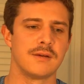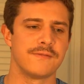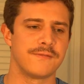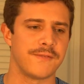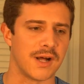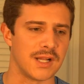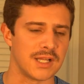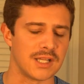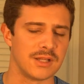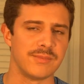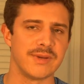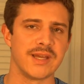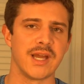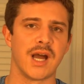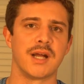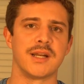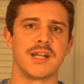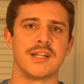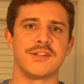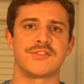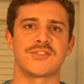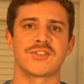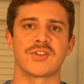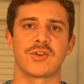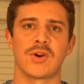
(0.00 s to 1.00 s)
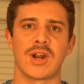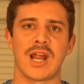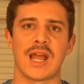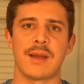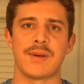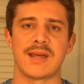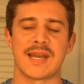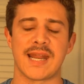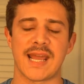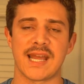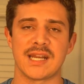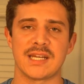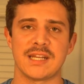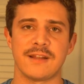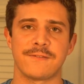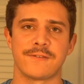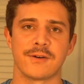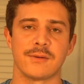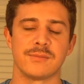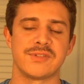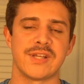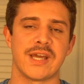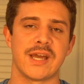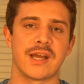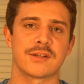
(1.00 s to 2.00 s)
Follow me on Instagram at Andy
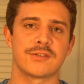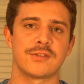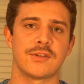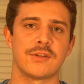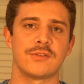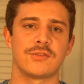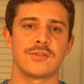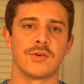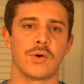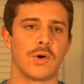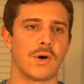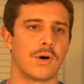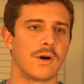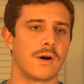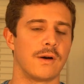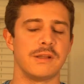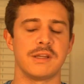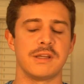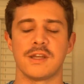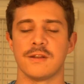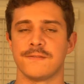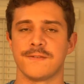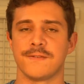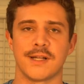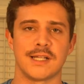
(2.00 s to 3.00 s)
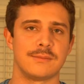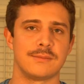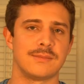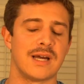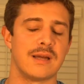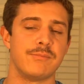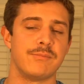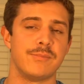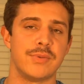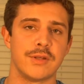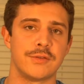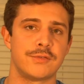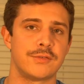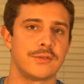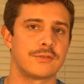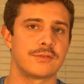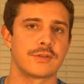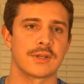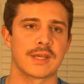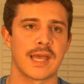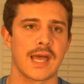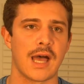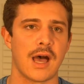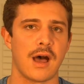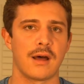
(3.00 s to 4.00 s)
from Texas, or you can follow my business
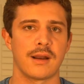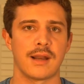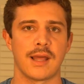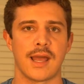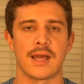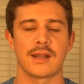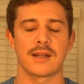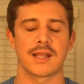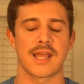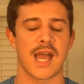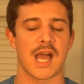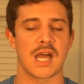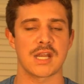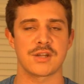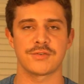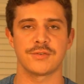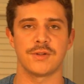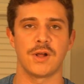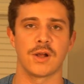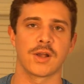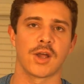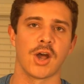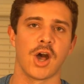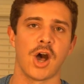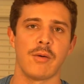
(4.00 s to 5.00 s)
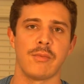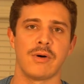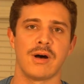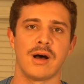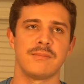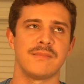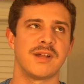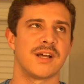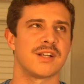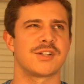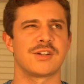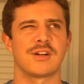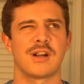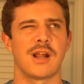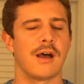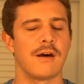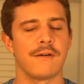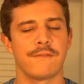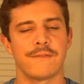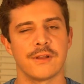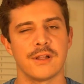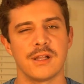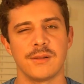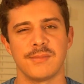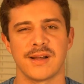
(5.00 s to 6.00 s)
account at Cashflow Coma. I'm not sure how
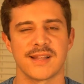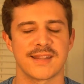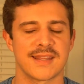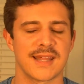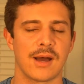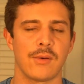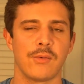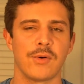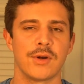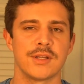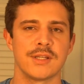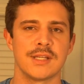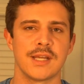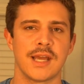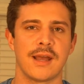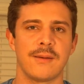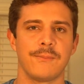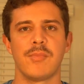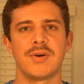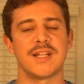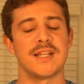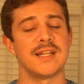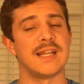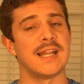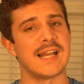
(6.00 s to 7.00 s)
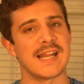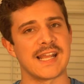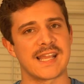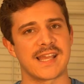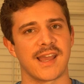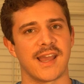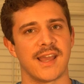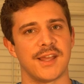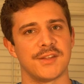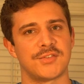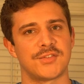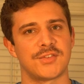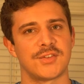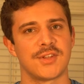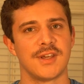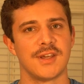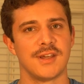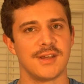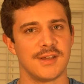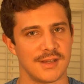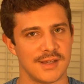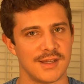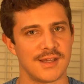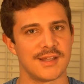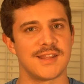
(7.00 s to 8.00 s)
I feel about that one yet. But in any case,
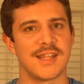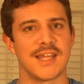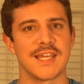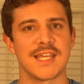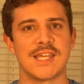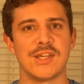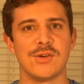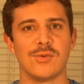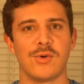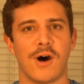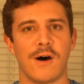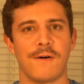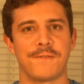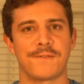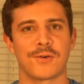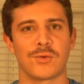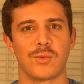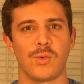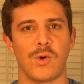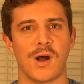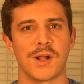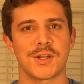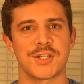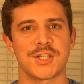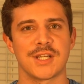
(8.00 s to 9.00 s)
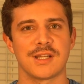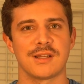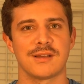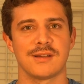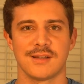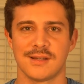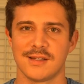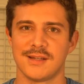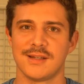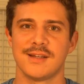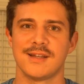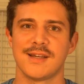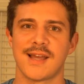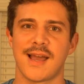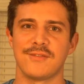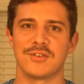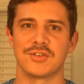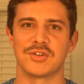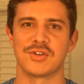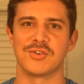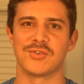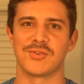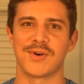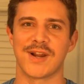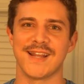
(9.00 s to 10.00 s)
thank you all for watching. Have
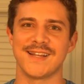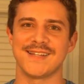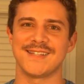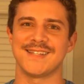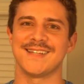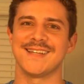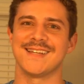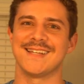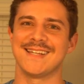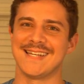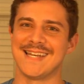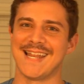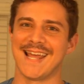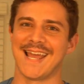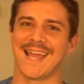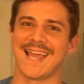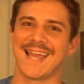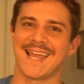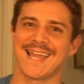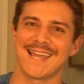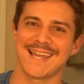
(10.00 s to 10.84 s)
a great day.